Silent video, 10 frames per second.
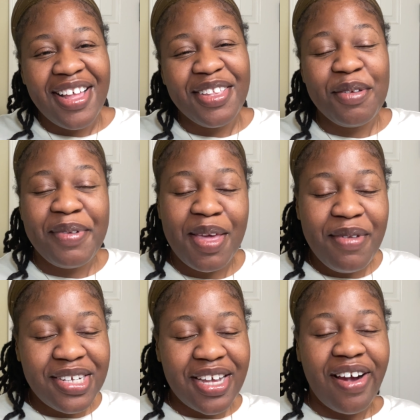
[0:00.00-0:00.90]
the baby
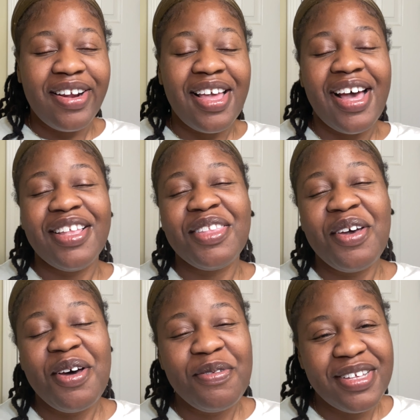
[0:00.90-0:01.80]
shower that I
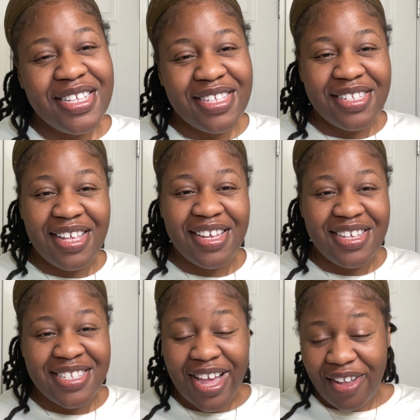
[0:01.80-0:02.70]
thought was today,
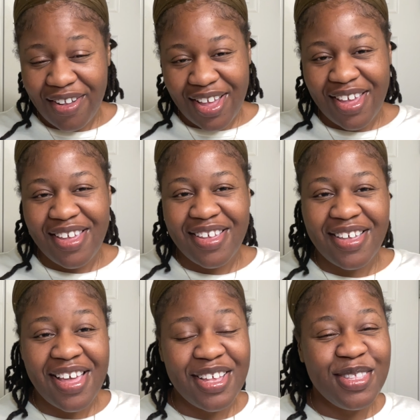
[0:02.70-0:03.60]
Saturday,
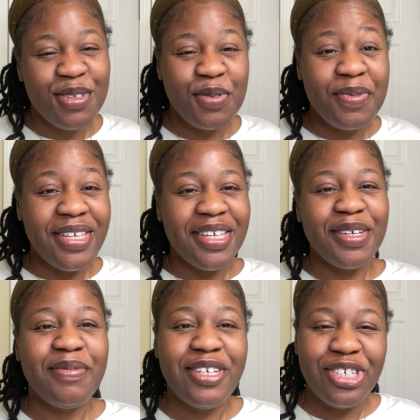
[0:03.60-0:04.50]
at 2
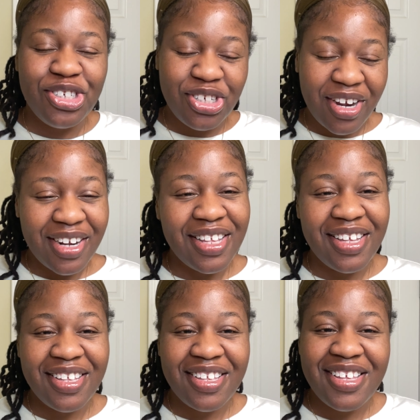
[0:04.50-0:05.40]
p.m. in
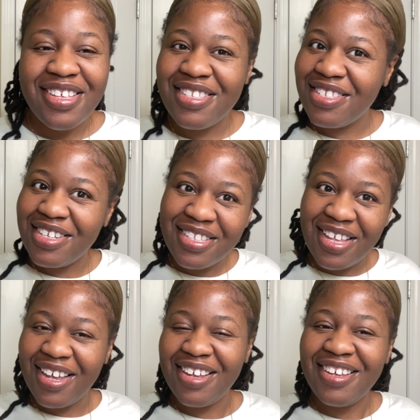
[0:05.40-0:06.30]
Charlotte is
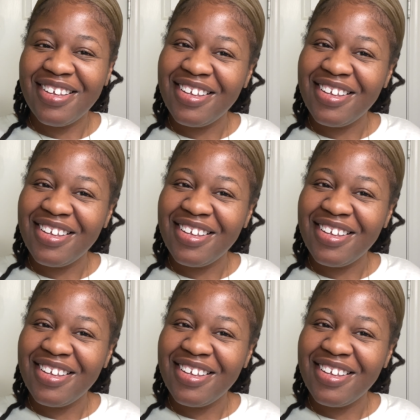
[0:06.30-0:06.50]
Sunday.